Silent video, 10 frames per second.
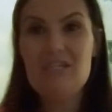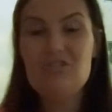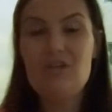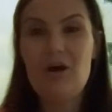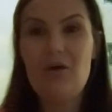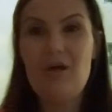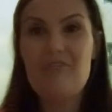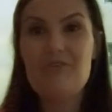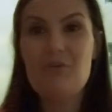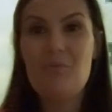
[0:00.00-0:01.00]
So
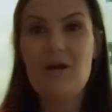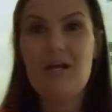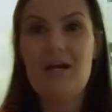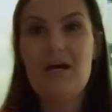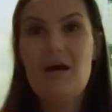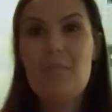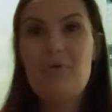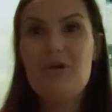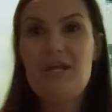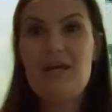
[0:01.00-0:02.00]
if you want to
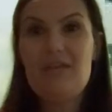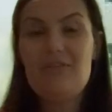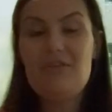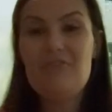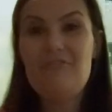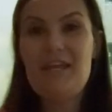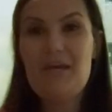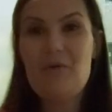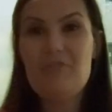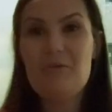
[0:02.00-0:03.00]
put it, the
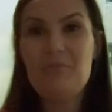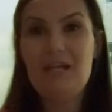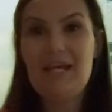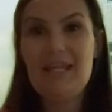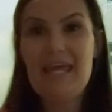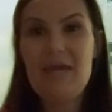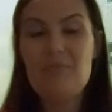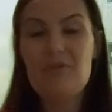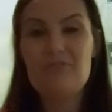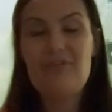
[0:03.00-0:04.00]
video of you playing the game
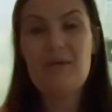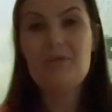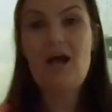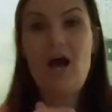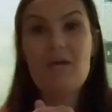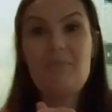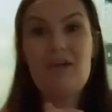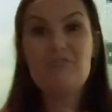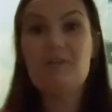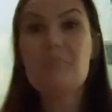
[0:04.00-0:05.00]
with your family on
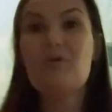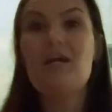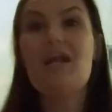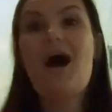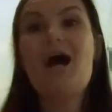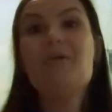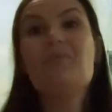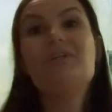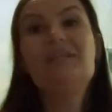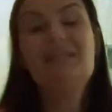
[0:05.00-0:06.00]
my Flipgrid, I
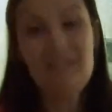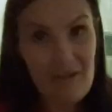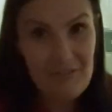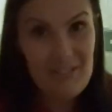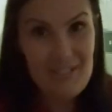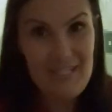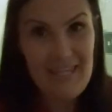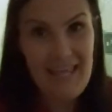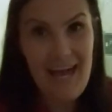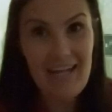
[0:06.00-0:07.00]
would love to
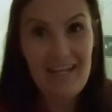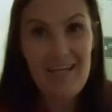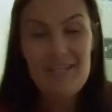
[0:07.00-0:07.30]
see that.